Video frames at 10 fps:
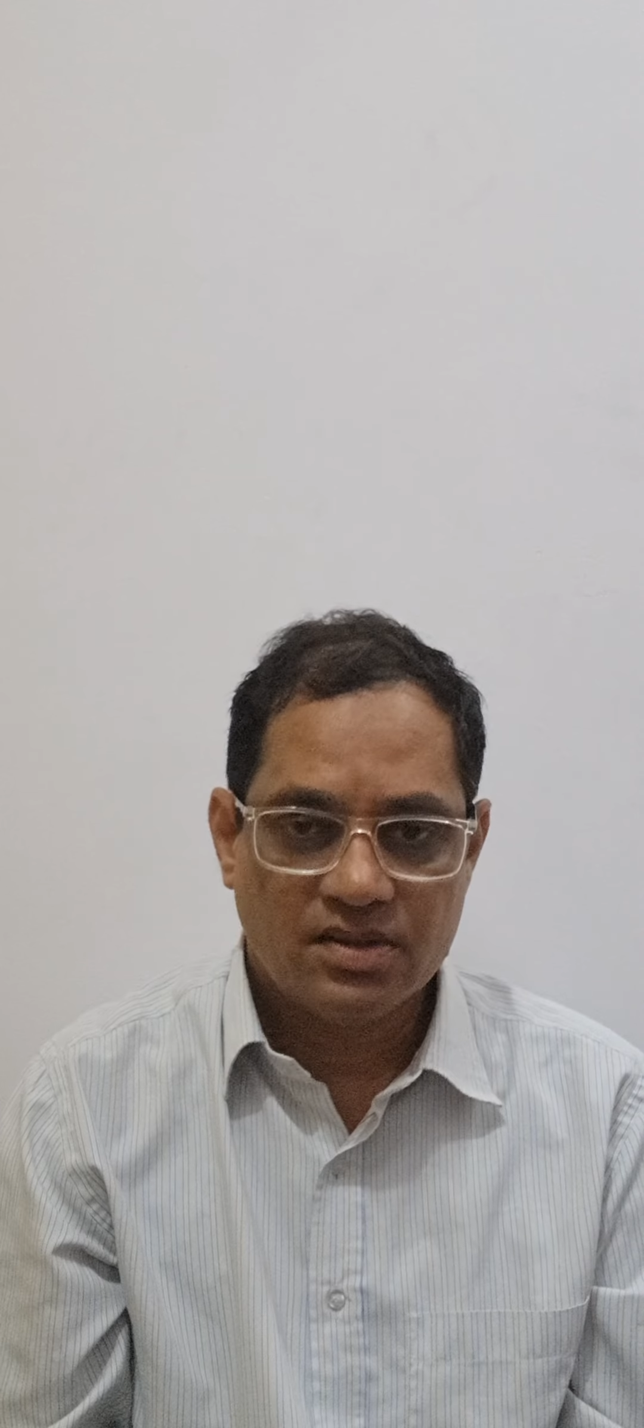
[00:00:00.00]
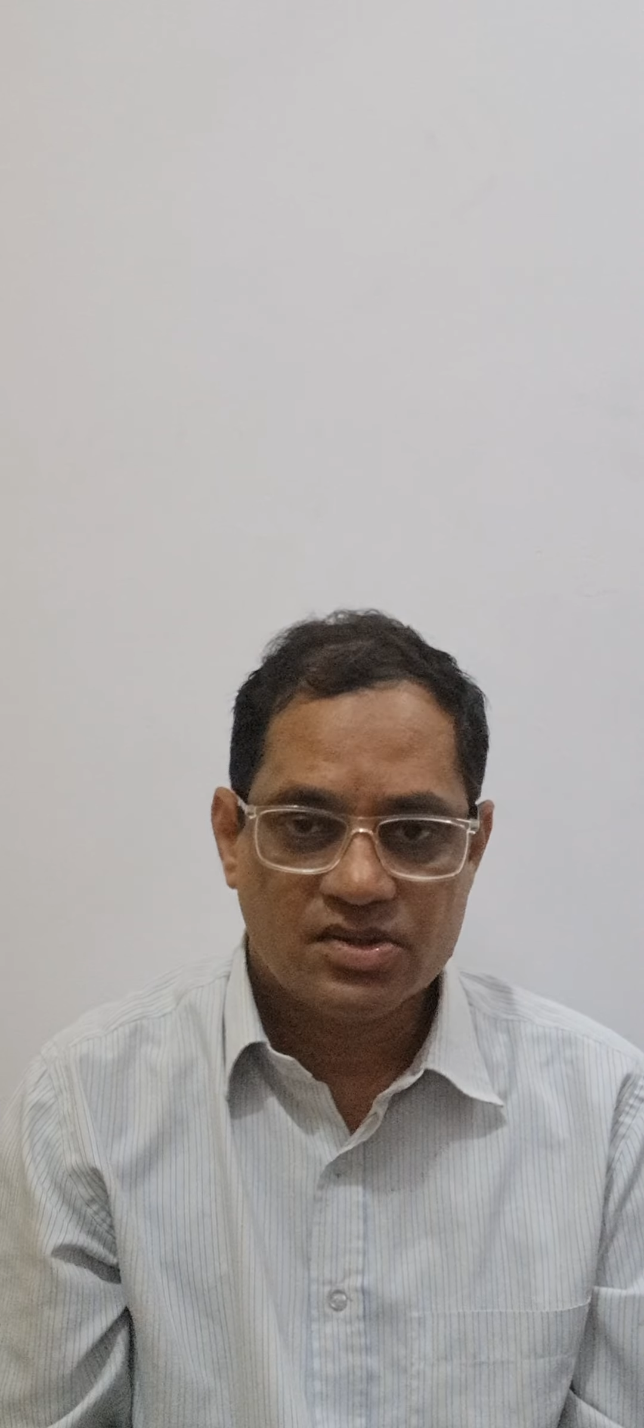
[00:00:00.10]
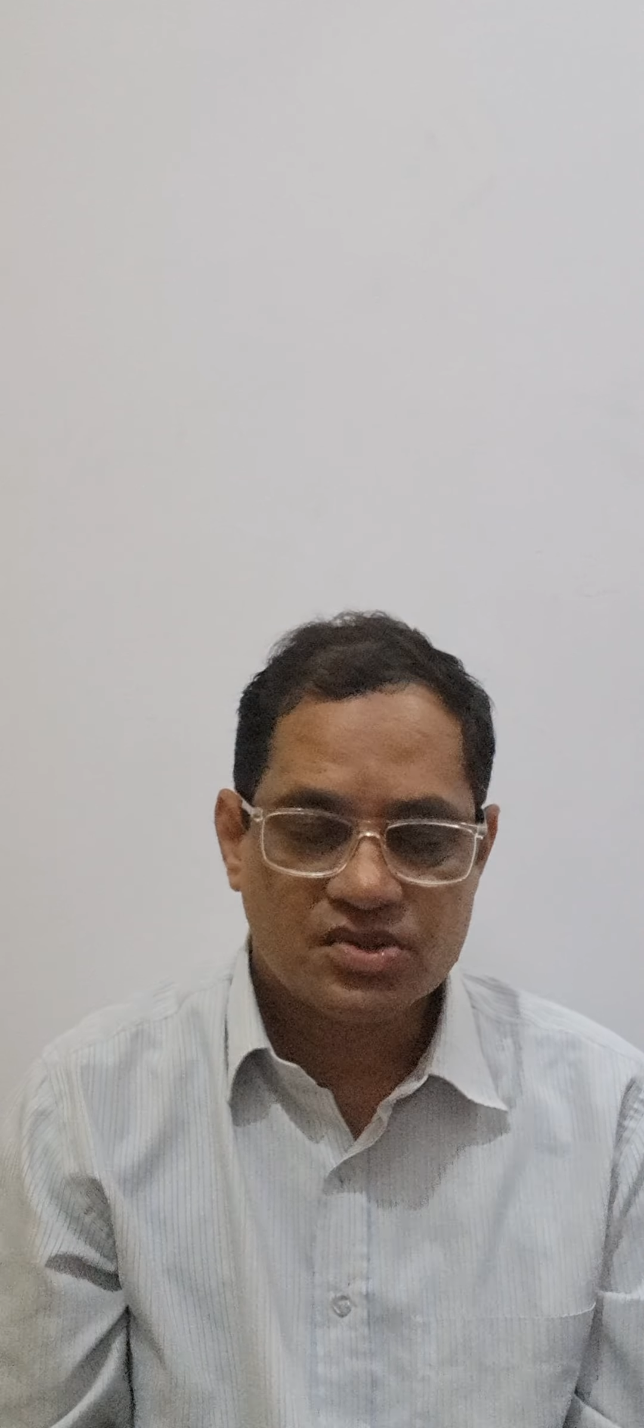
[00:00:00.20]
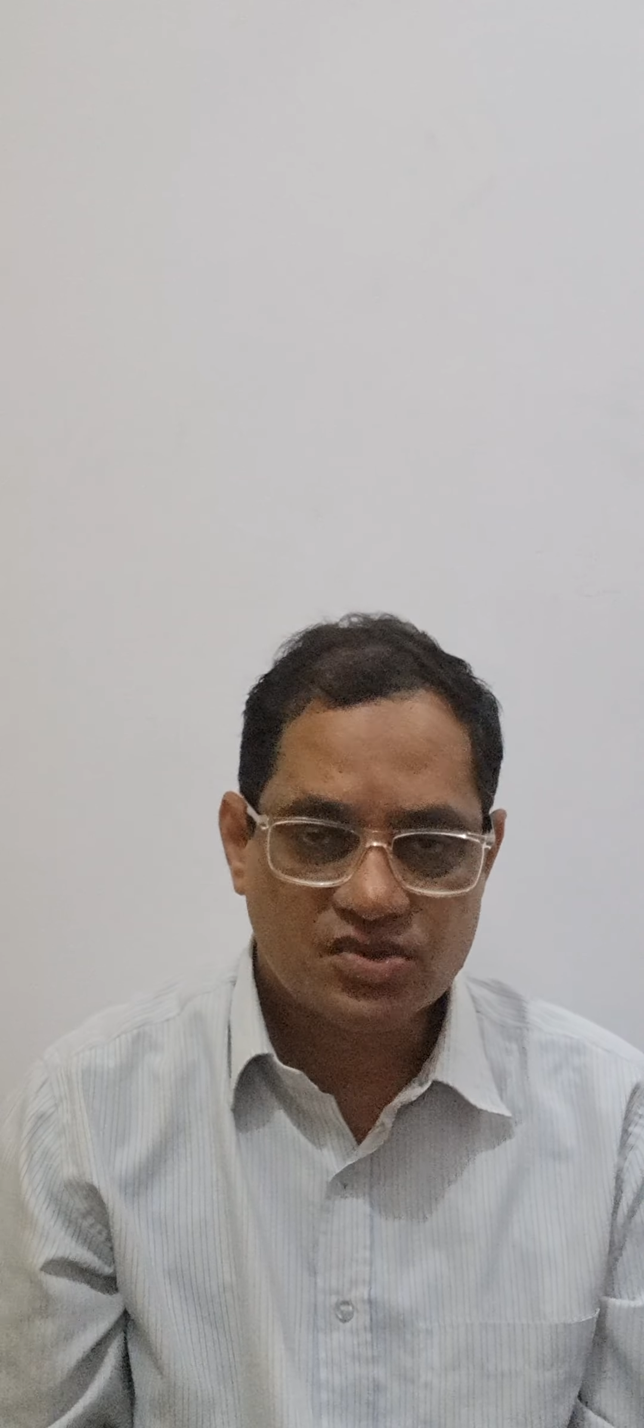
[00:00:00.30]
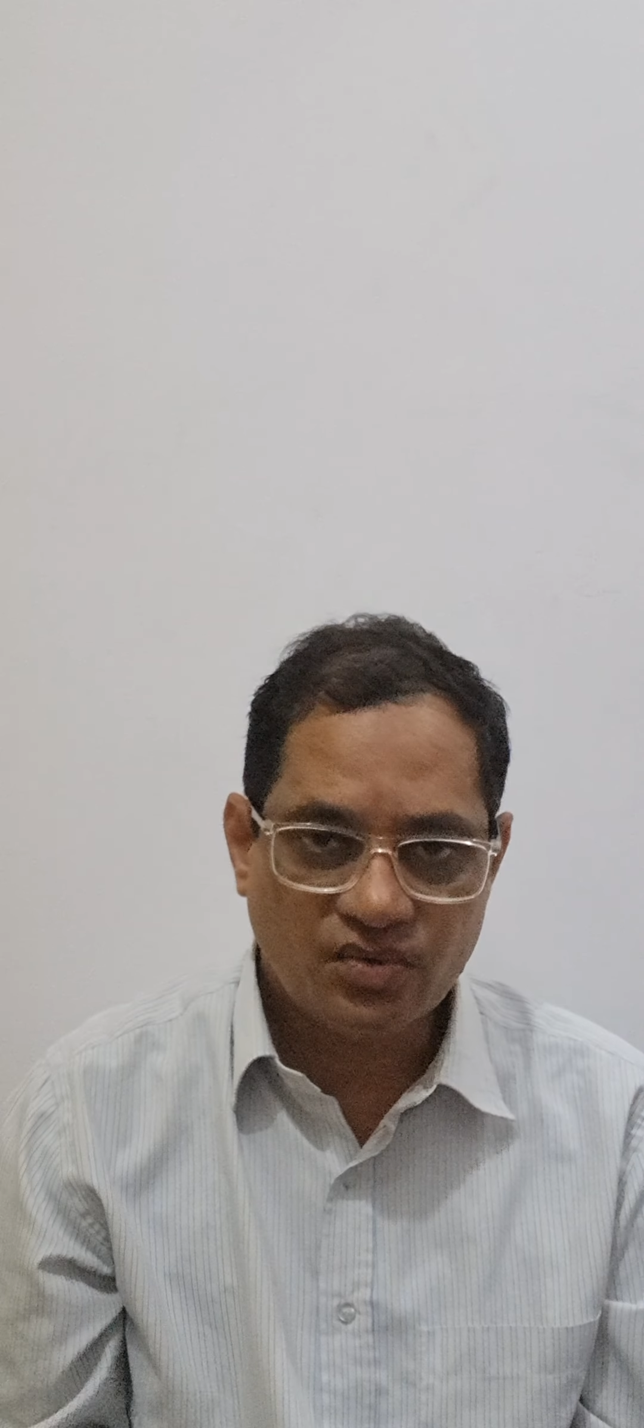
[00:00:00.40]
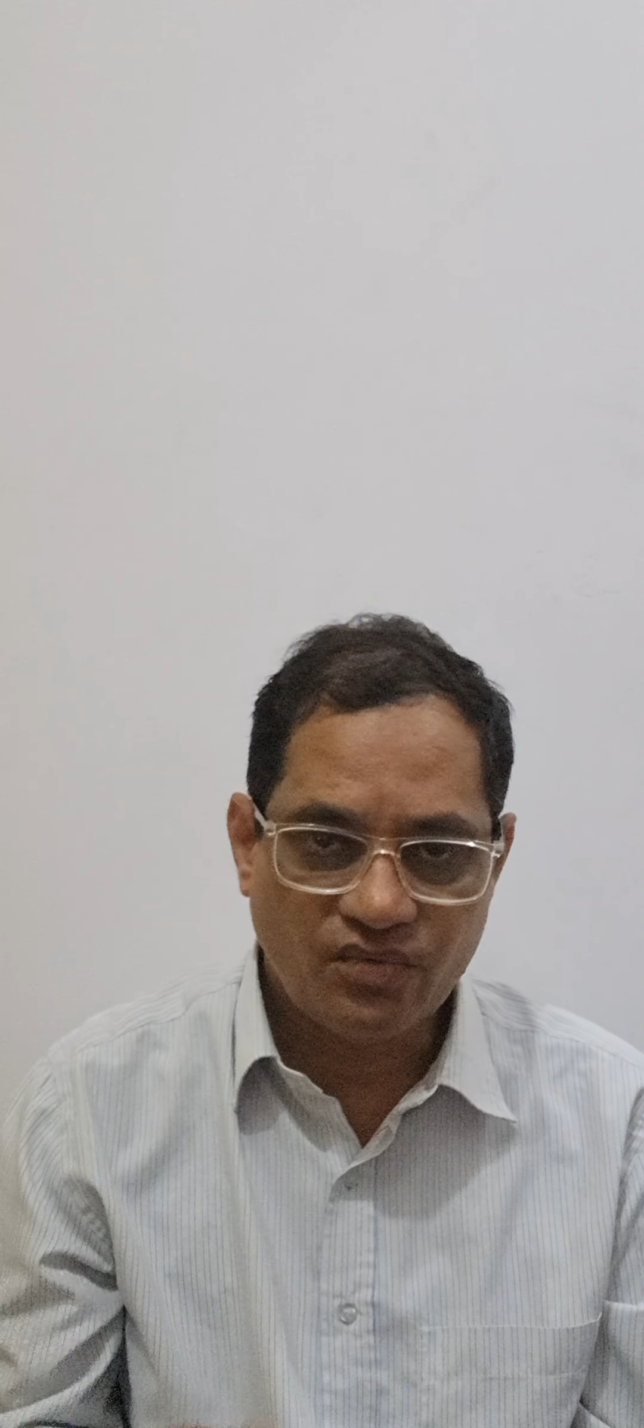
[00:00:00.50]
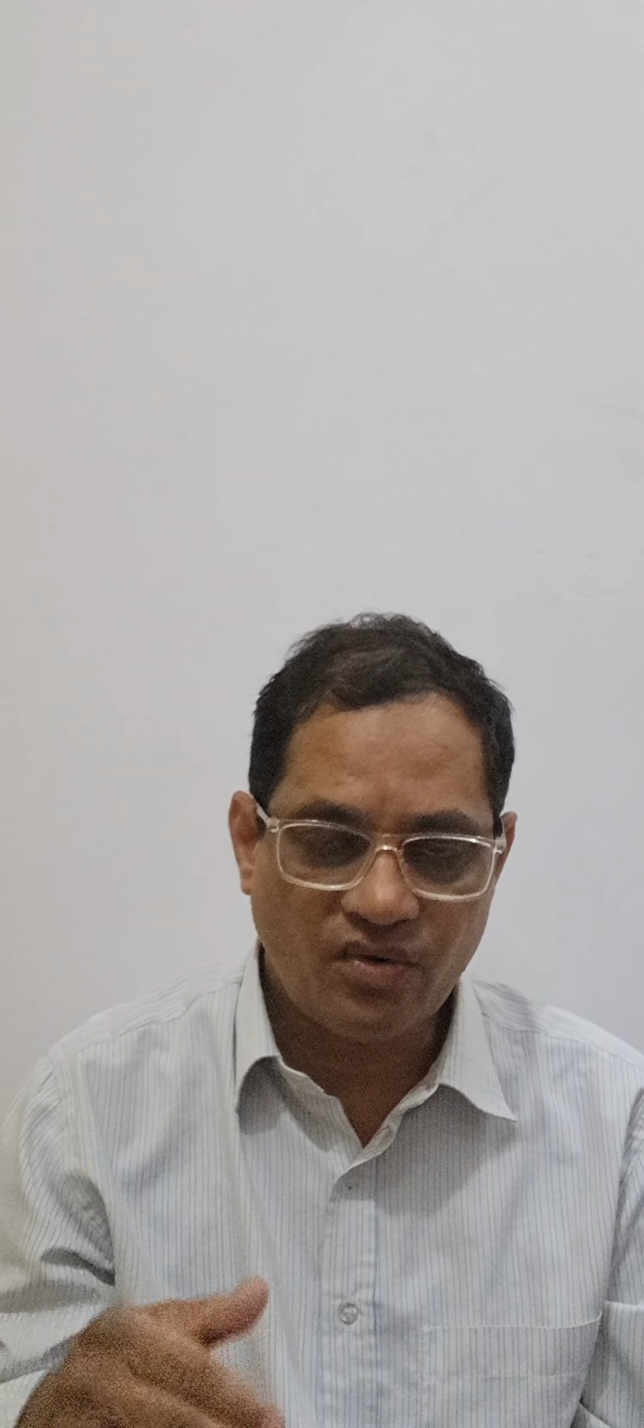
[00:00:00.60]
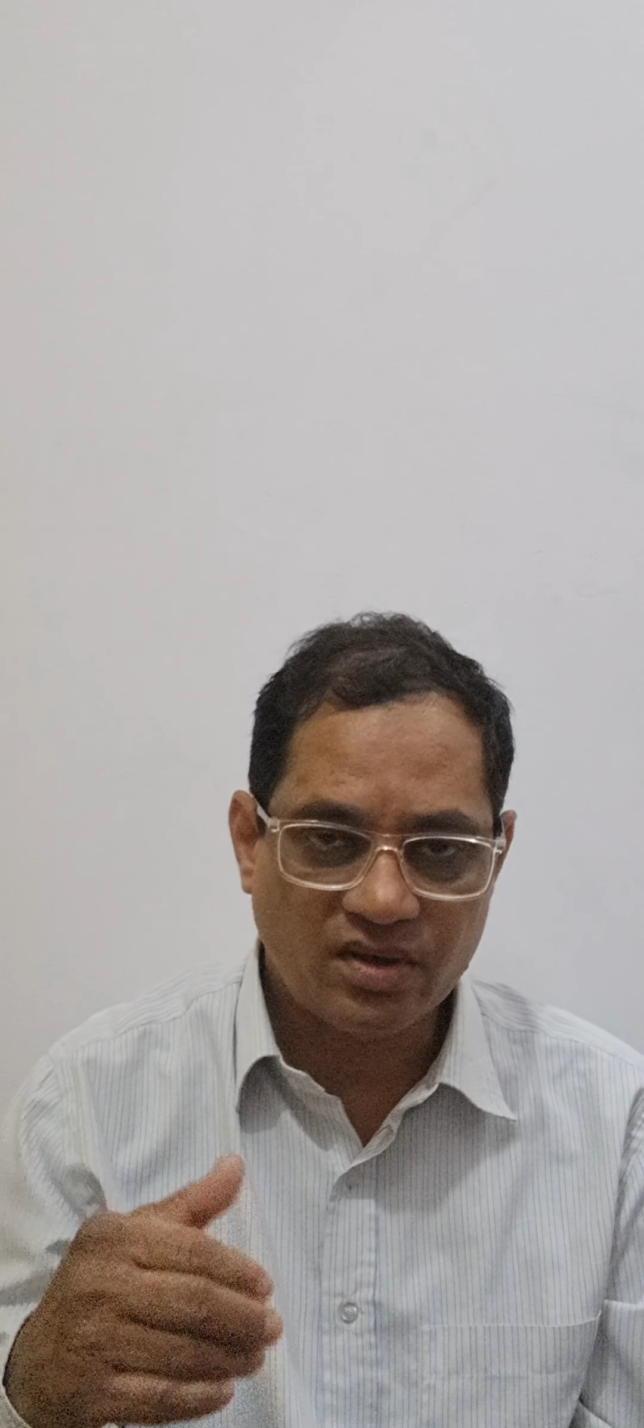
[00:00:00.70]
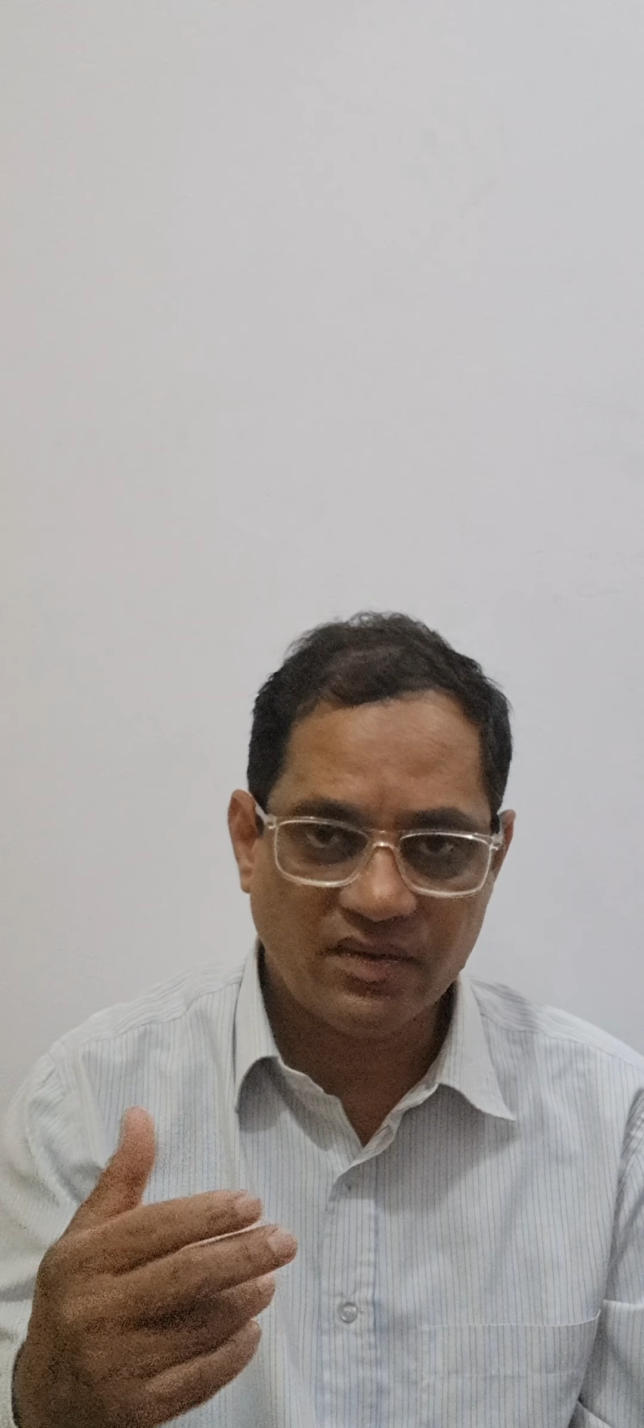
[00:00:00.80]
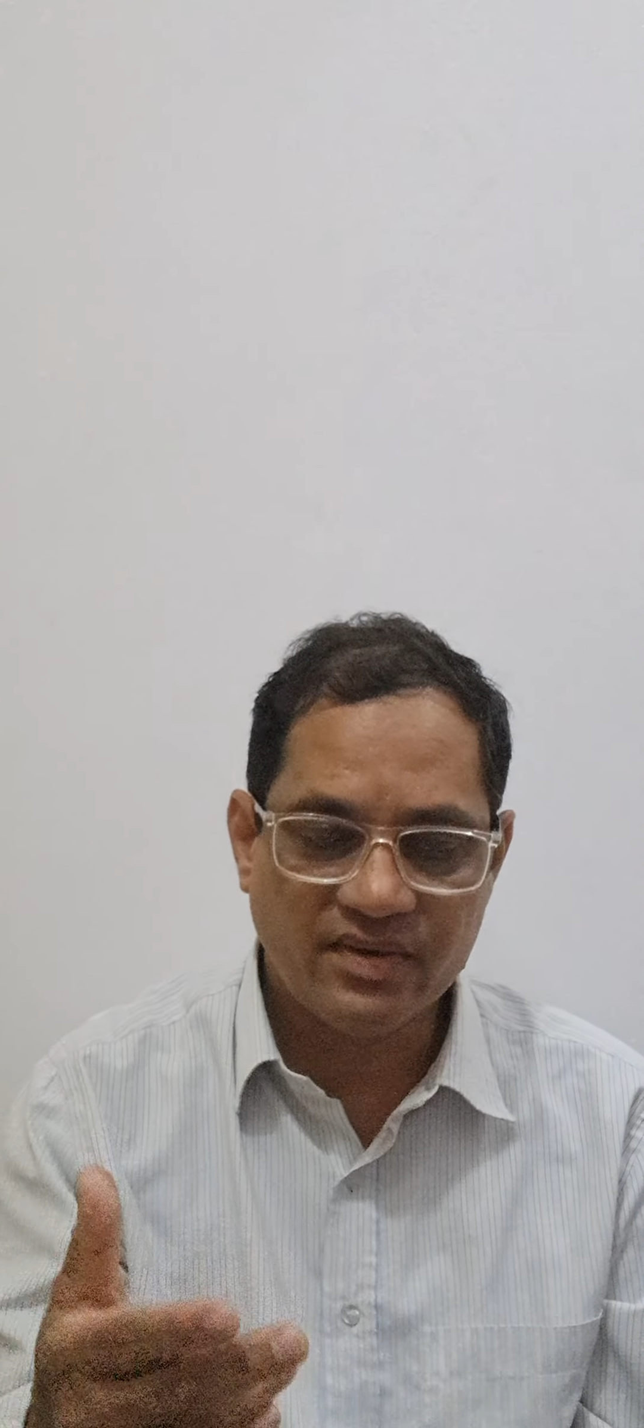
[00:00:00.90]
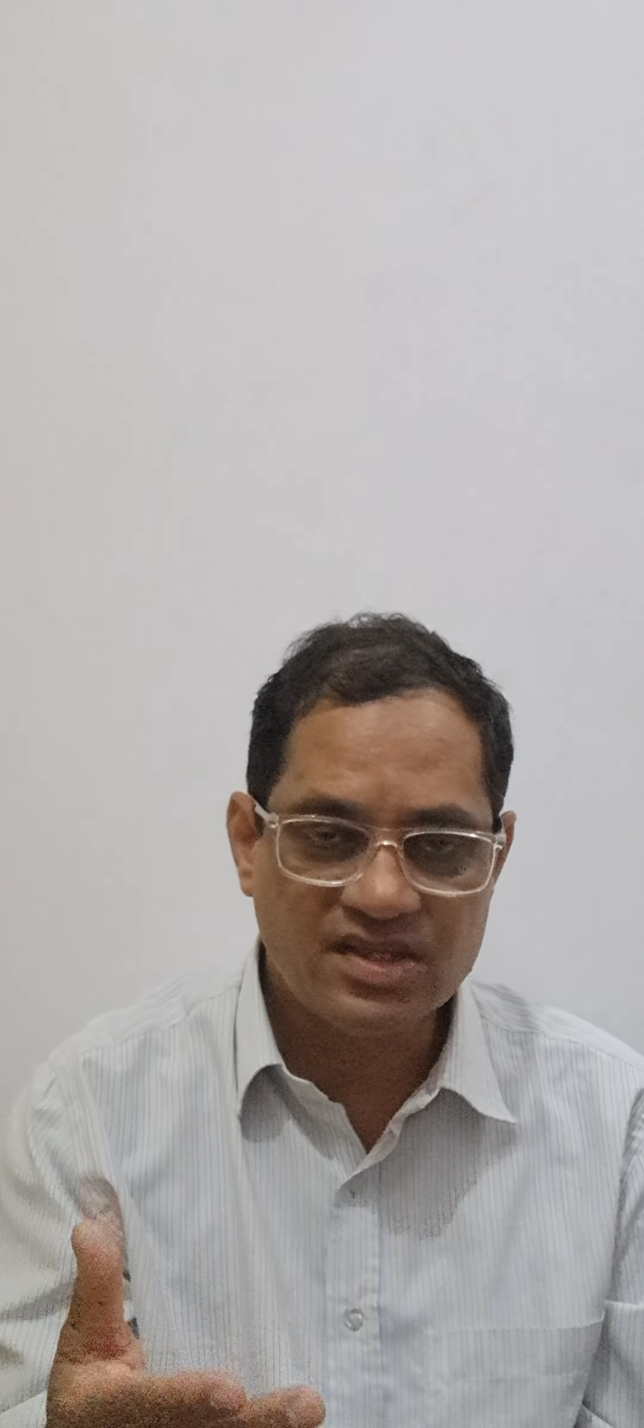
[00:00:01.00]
so whatever